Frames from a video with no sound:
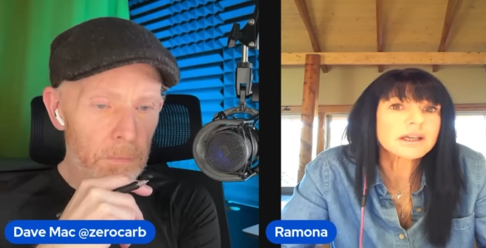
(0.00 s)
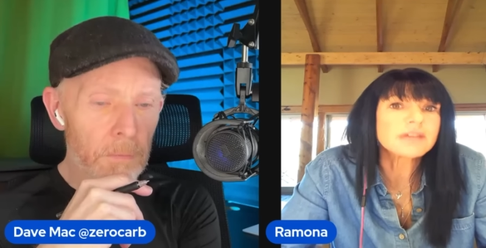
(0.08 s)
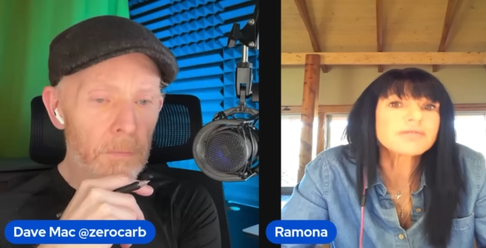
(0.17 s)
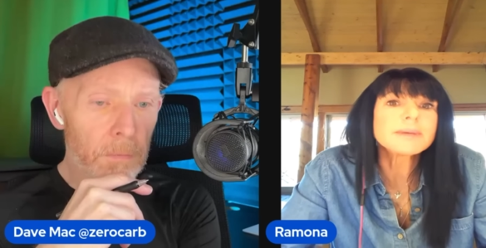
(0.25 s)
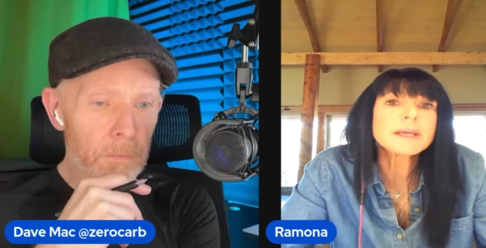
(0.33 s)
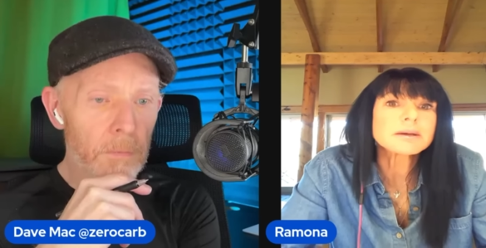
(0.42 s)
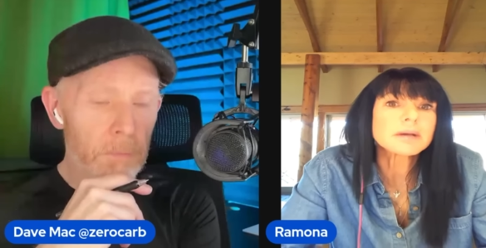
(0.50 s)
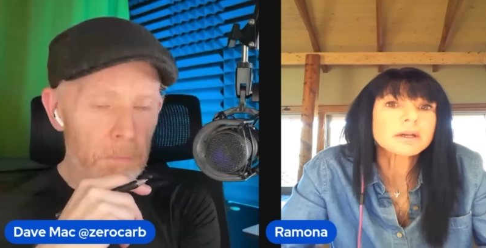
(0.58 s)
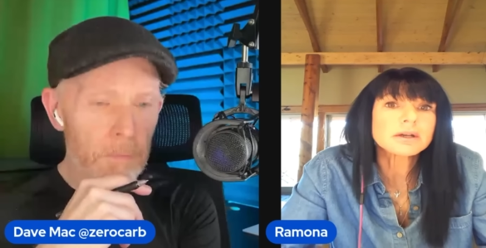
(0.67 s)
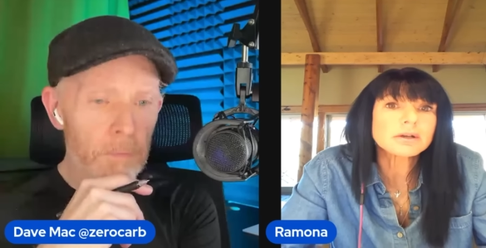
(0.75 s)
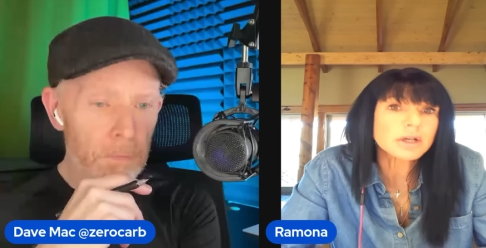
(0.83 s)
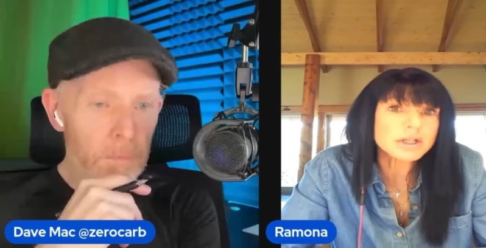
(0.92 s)
Speaker 1: give me a
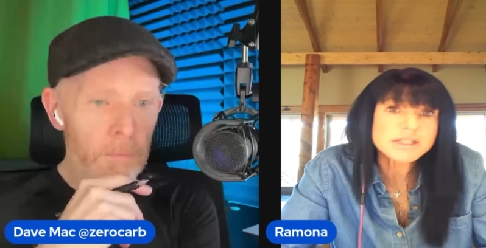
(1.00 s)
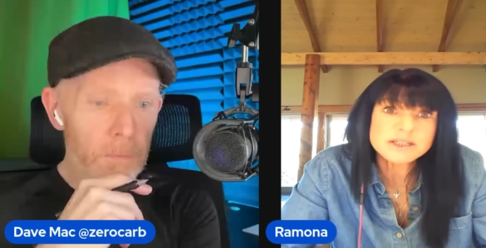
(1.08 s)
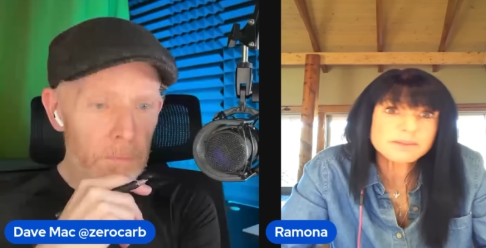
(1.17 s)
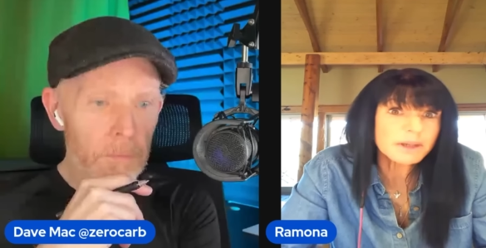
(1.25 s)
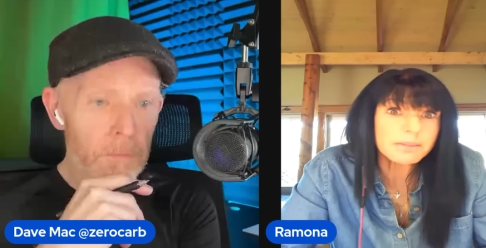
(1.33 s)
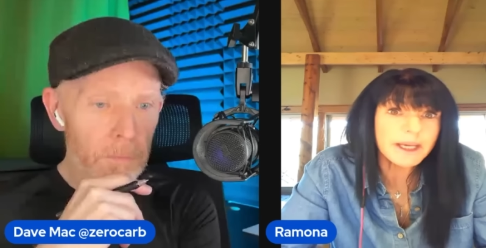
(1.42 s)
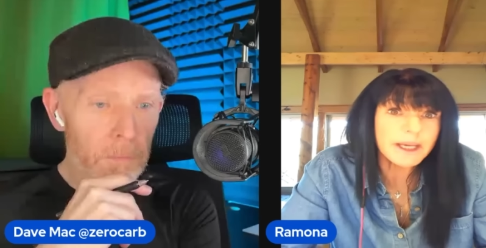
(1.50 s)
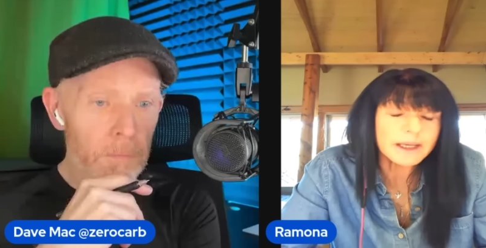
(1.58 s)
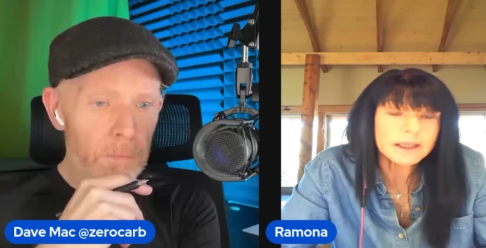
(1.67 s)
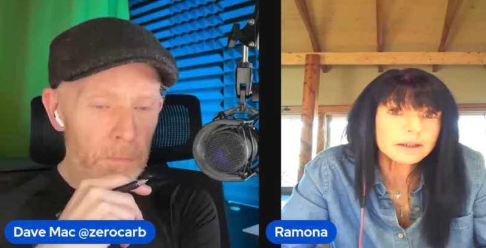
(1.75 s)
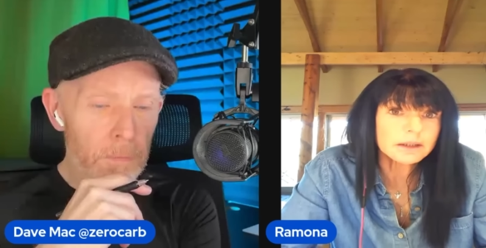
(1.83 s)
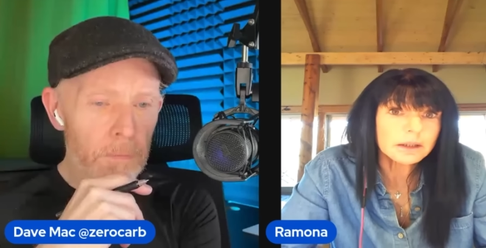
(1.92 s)
colostomy
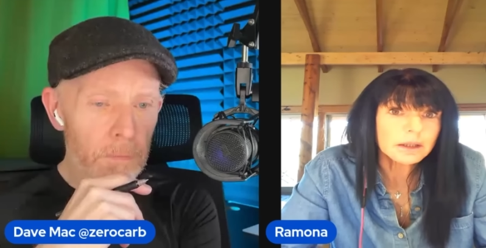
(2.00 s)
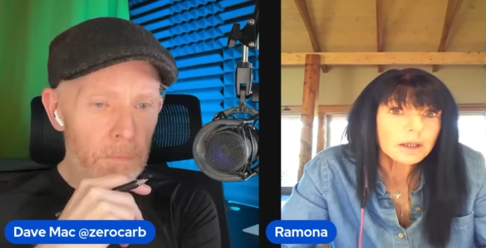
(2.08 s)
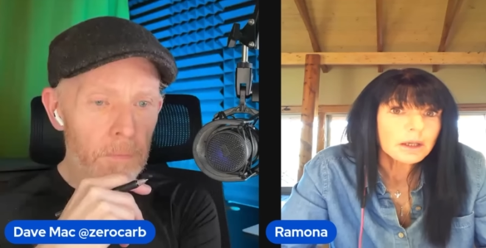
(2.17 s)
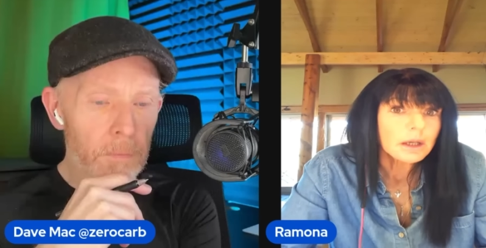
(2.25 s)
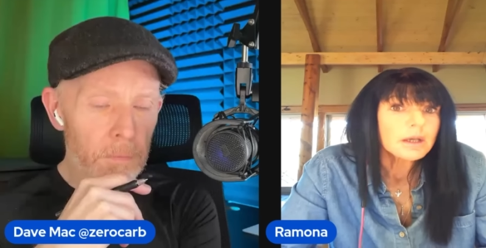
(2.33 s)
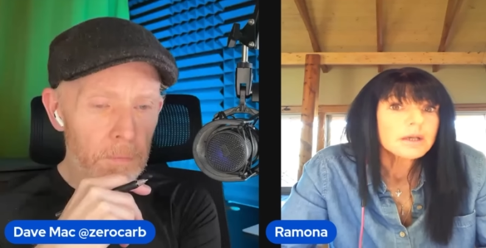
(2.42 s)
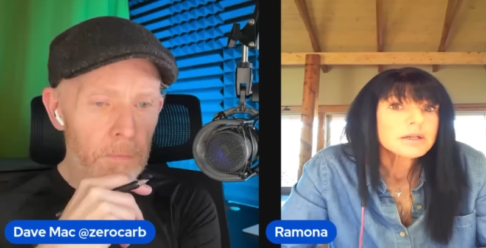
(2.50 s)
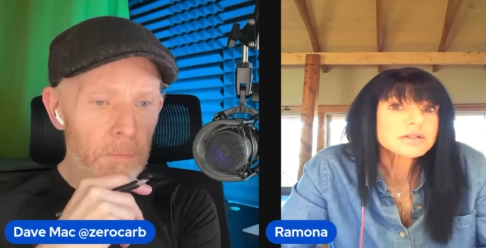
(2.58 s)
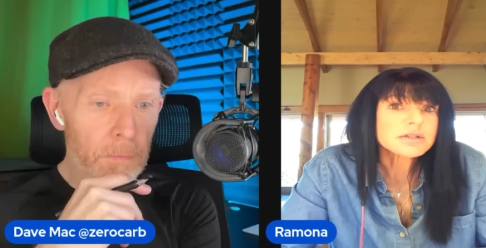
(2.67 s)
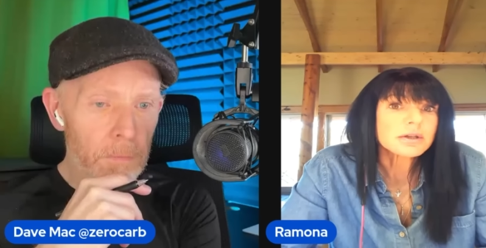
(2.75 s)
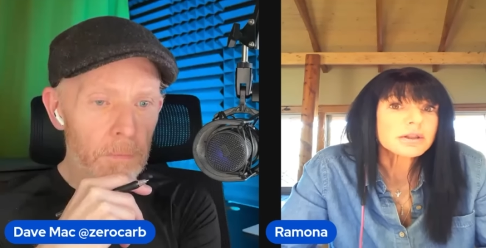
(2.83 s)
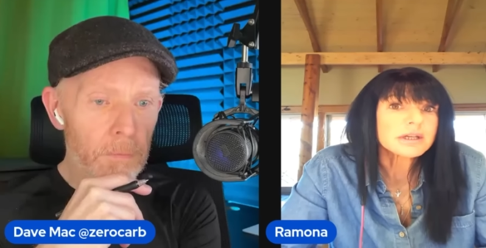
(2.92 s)
bag
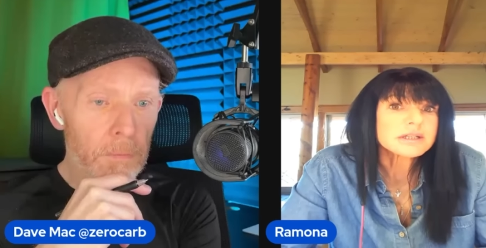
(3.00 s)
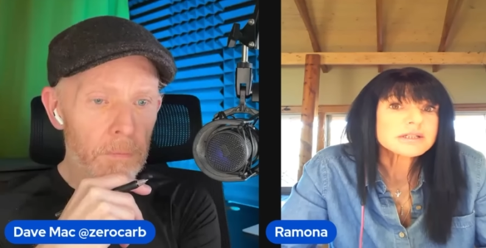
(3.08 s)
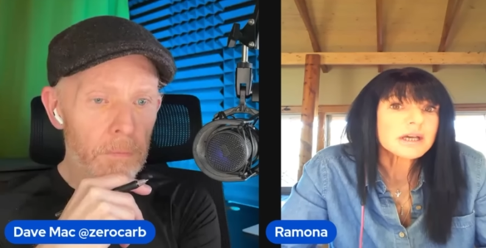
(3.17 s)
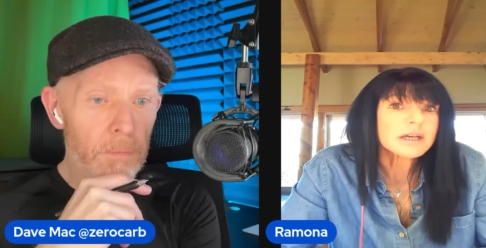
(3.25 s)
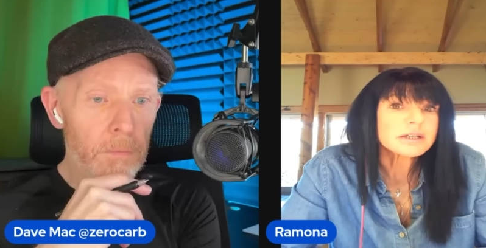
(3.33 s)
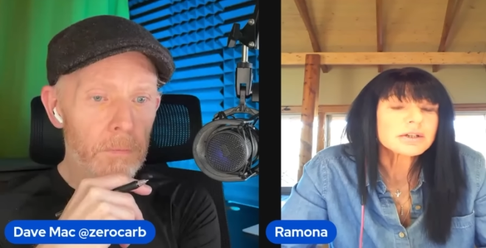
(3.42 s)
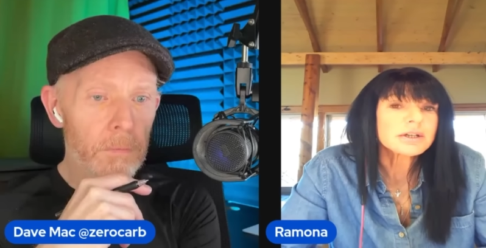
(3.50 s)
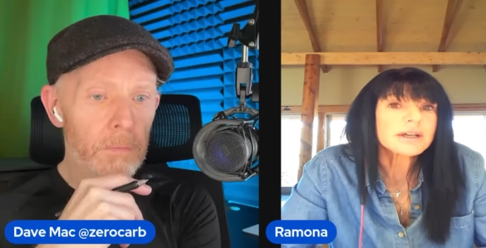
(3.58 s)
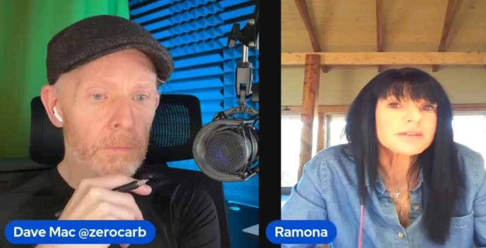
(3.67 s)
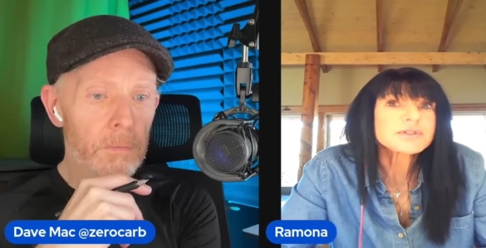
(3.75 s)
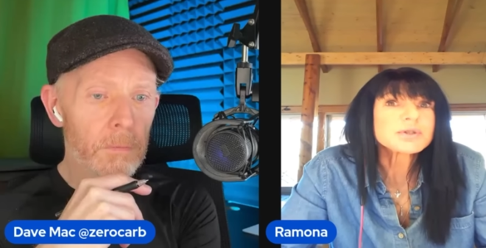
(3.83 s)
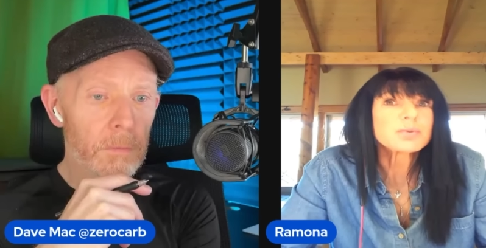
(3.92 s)
so that I don't
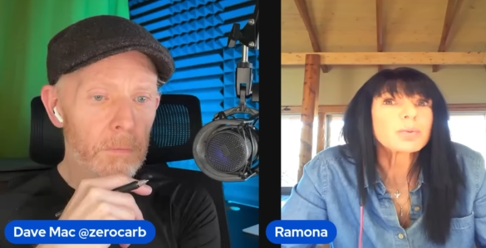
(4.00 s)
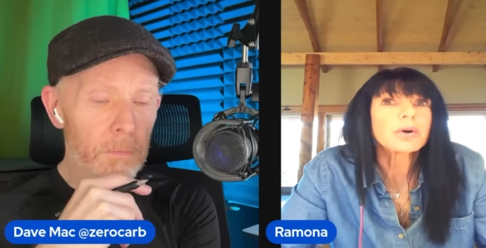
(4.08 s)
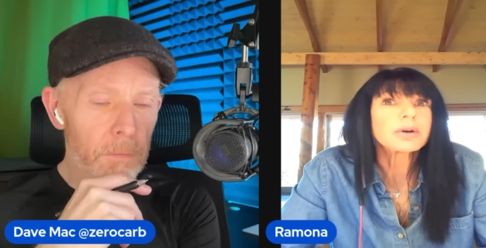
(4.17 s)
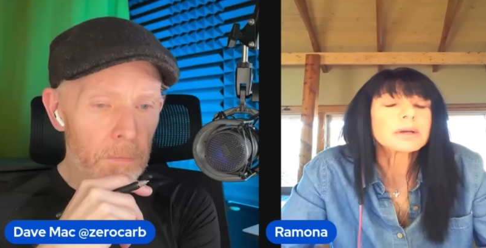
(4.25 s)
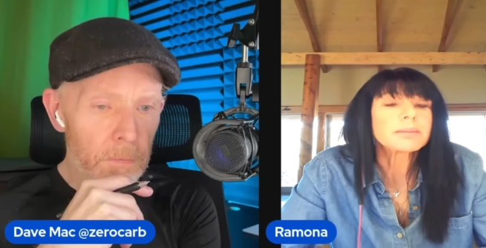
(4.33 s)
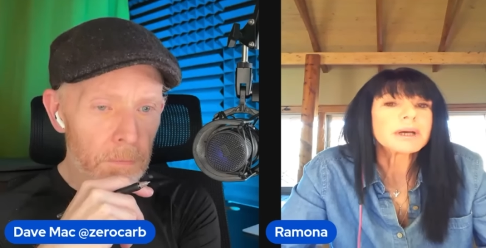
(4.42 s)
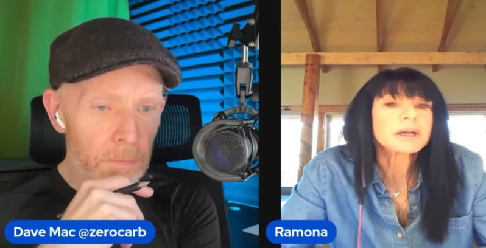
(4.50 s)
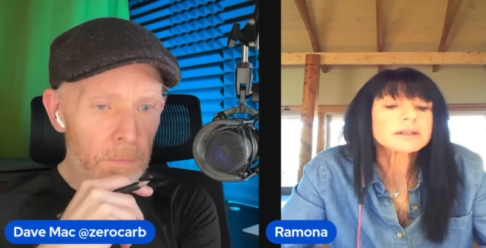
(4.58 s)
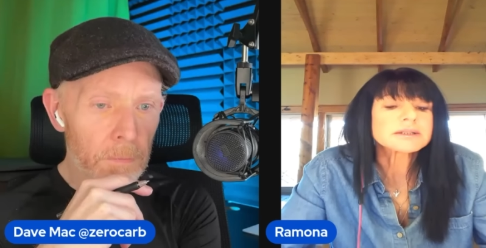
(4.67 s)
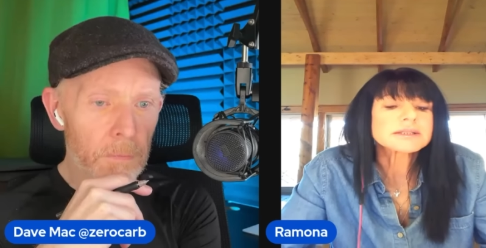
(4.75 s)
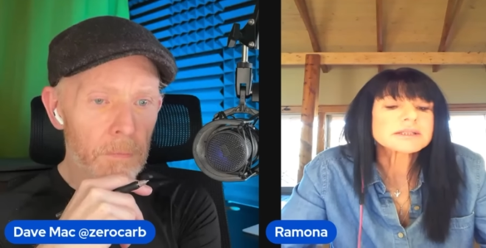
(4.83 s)
have to worry about,